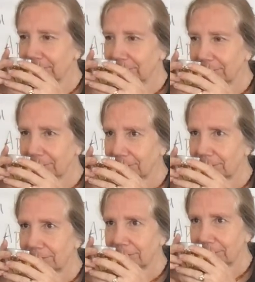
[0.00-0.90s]
it kind
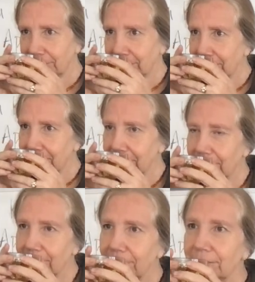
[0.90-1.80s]
of reminds me
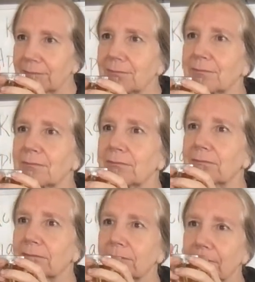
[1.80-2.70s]
a little
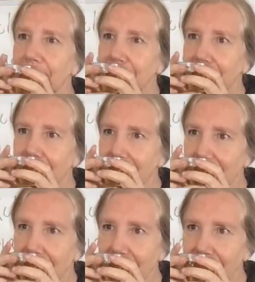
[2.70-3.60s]
bit of
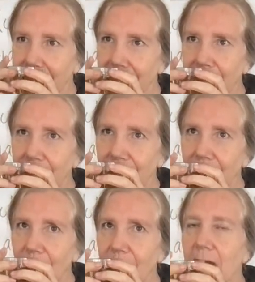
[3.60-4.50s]
chrysanthemum
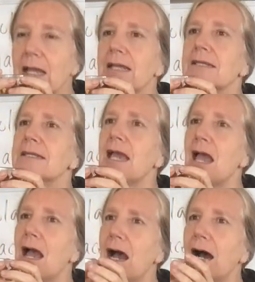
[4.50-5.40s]
smell.
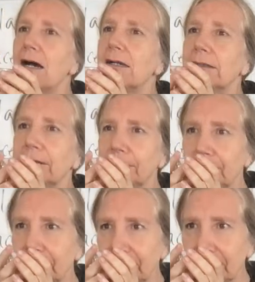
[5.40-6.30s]
Yeah. The
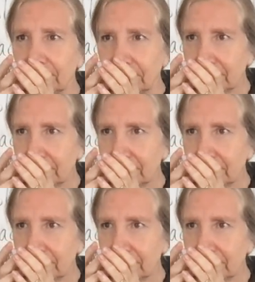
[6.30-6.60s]
smell.